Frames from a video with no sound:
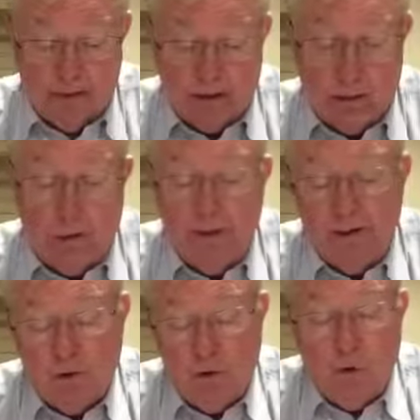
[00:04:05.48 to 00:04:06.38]
According
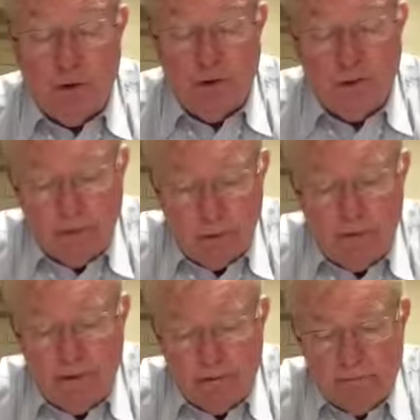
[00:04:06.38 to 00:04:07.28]
to Lord
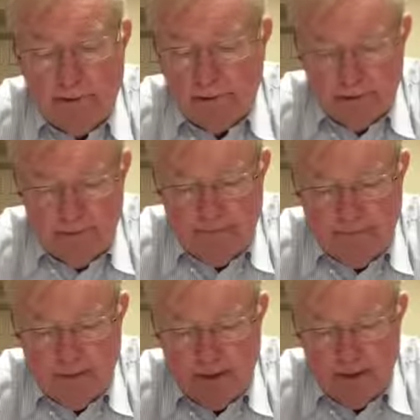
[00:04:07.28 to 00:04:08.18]
Lloyd Rediger,
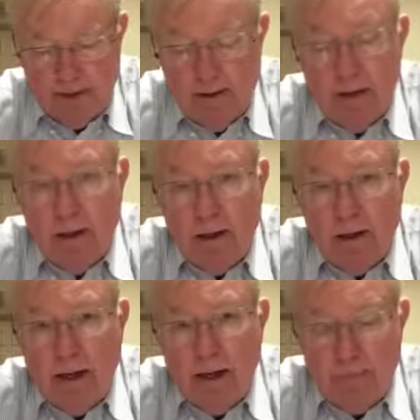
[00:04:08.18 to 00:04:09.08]

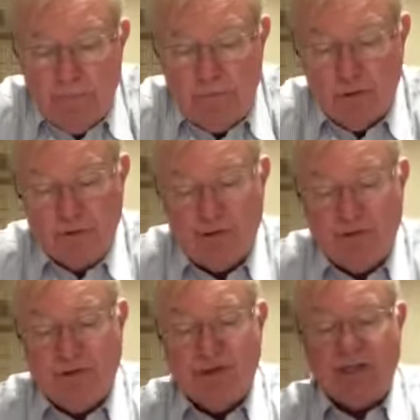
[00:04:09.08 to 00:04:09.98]
he refers
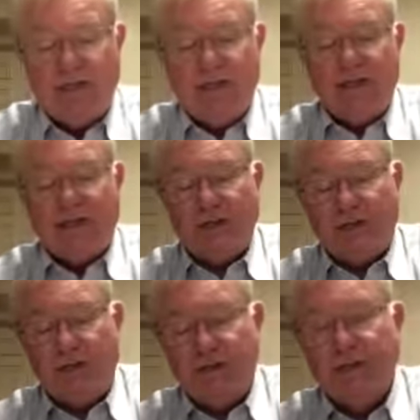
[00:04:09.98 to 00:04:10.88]
to 6
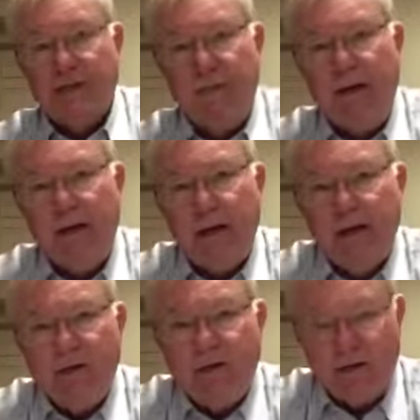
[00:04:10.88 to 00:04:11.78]
specific
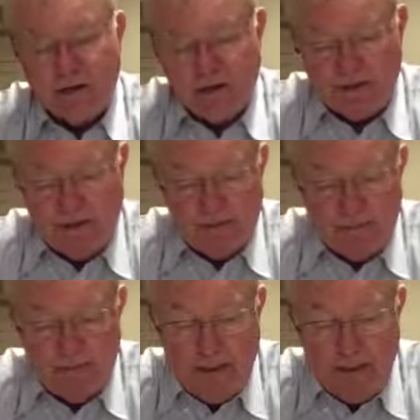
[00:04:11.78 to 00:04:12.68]
instances:
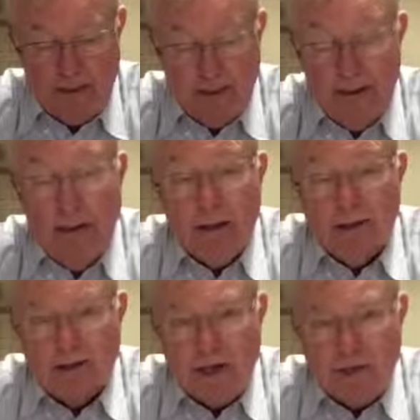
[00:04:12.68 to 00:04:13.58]

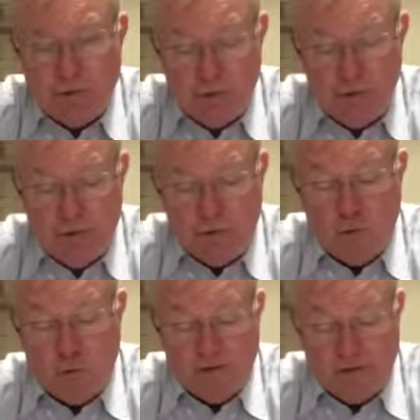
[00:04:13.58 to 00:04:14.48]
sexual
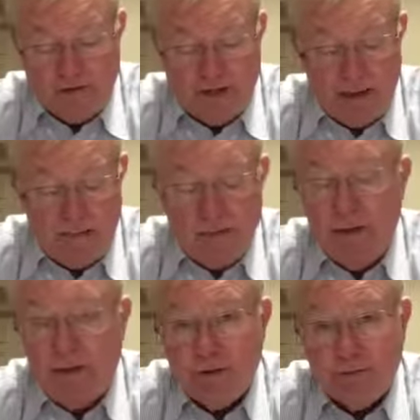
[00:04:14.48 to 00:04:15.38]
intercourse outside of
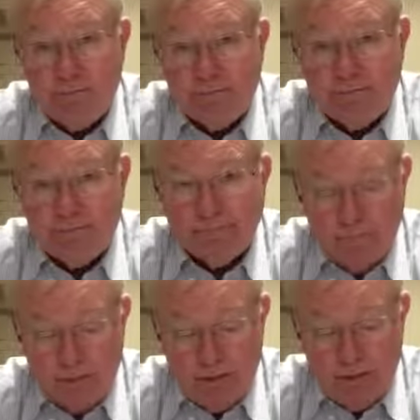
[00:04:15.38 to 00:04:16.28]
marriage,
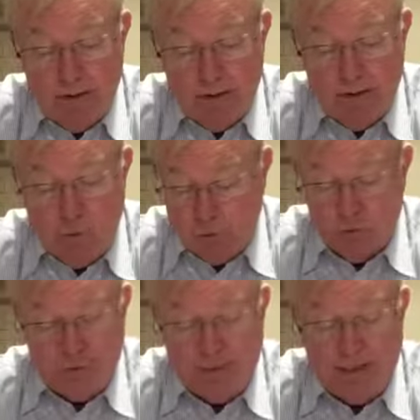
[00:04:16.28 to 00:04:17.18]

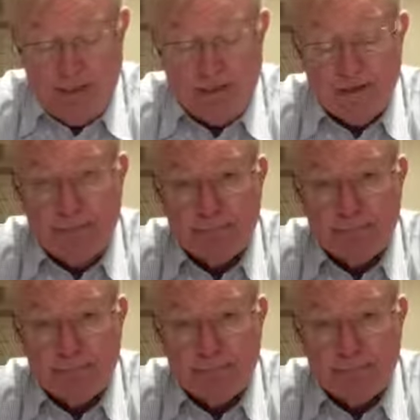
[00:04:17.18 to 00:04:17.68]
oral sex,